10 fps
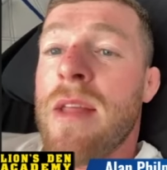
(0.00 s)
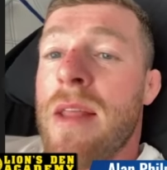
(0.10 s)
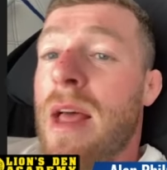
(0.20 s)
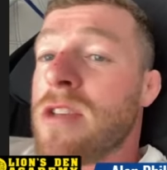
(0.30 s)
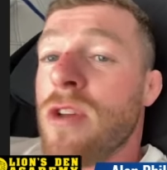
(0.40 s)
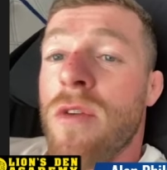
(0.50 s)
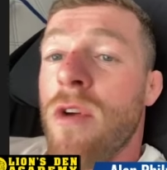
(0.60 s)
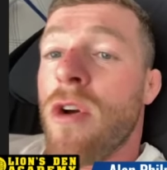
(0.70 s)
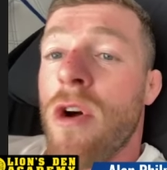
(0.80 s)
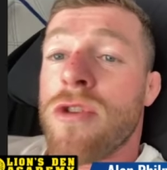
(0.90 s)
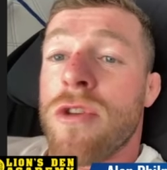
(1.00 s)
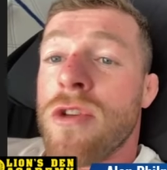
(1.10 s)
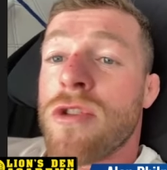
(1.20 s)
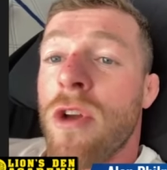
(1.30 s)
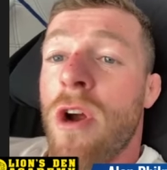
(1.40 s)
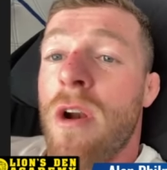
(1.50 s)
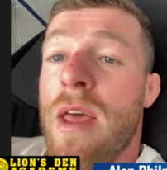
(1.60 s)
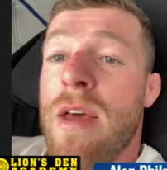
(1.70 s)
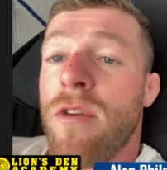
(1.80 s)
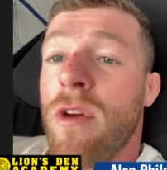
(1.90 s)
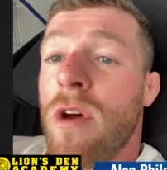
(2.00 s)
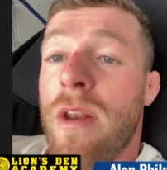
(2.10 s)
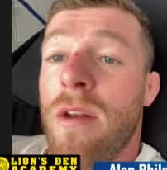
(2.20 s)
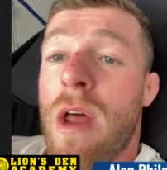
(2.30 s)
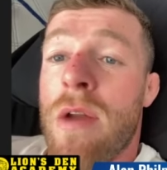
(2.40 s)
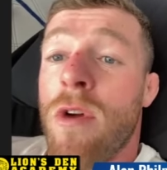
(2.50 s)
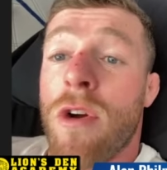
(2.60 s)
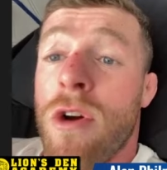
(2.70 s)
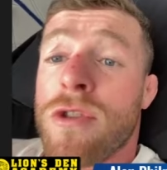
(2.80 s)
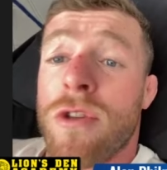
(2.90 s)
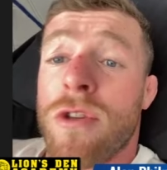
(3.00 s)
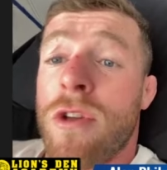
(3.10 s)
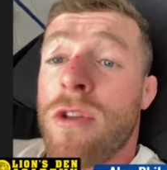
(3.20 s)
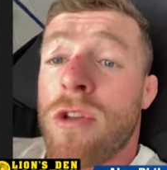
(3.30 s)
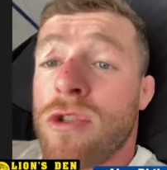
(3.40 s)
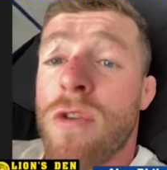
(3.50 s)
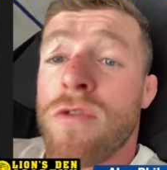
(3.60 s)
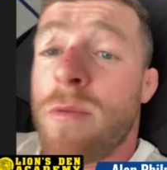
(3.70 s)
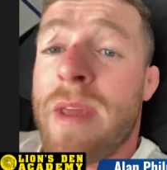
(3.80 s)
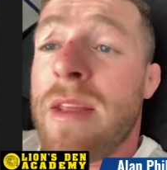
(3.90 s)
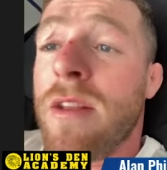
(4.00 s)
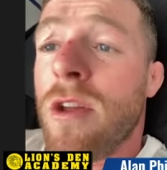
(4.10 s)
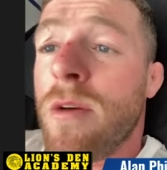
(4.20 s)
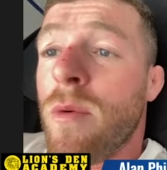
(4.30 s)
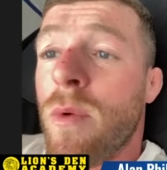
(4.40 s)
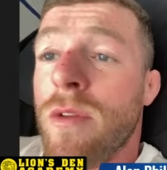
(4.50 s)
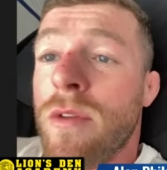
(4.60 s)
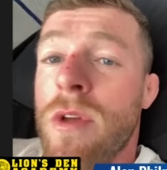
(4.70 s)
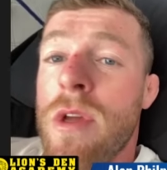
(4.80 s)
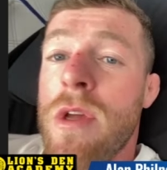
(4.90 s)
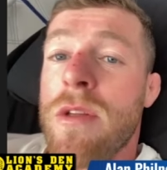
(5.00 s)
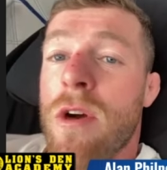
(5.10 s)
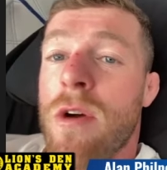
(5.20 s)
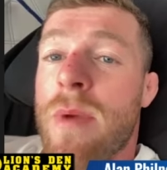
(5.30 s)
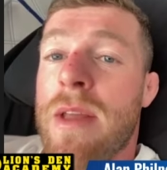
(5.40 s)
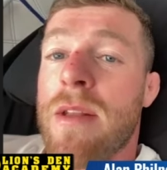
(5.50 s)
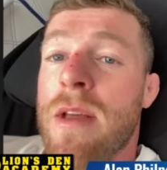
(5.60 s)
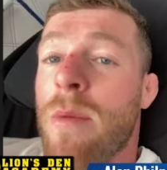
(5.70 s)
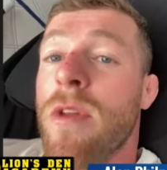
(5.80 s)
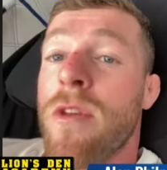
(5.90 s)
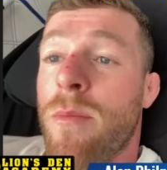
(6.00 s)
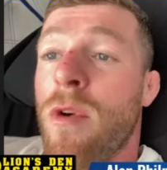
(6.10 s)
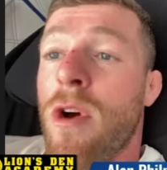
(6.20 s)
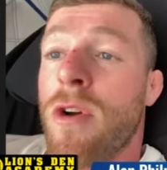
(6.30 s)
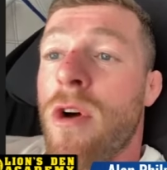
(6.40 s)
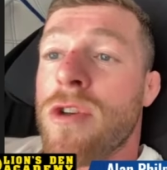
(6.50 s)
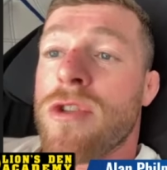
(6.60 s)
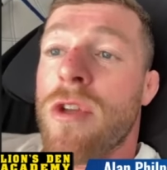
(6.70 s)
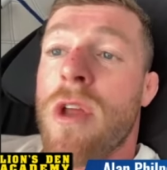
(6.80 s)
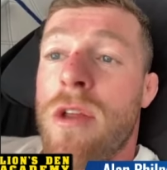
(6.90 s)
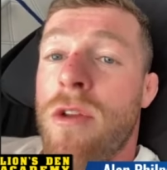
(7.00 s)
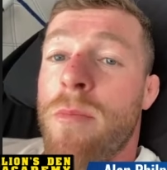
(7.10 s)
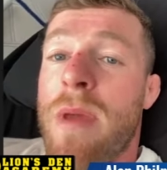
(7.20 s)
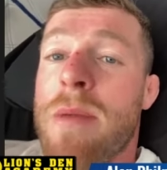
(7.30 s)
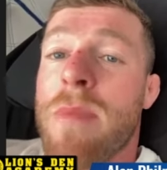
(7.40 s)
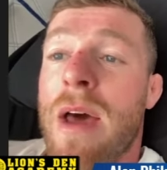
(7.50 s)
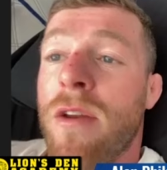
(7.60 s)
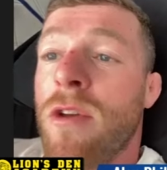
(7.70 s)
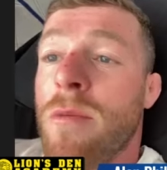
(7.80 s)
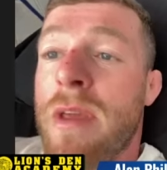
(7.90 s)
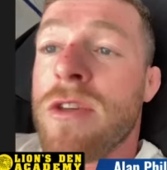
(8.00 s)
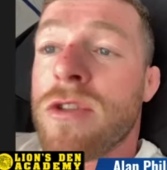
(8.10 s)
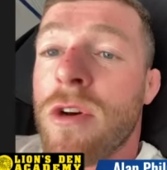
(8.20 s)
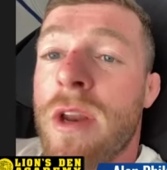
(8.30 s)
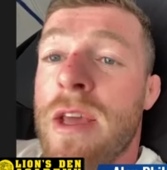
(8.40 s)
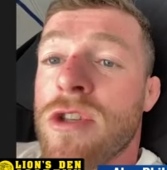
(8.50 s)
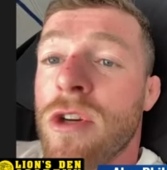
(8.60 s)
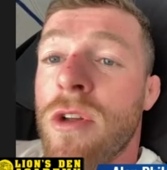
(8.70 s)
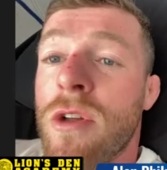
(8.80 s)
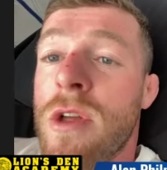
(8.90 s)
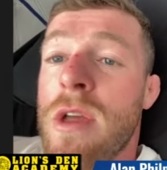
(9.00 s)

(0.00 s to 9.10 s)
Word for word: that's not a Rod Costa that's on our level, and a, a poster deserves to be the number one. Do you know what I mean? I want the yeah. poster buster that you know, beat Manu and beat Sean Etchell,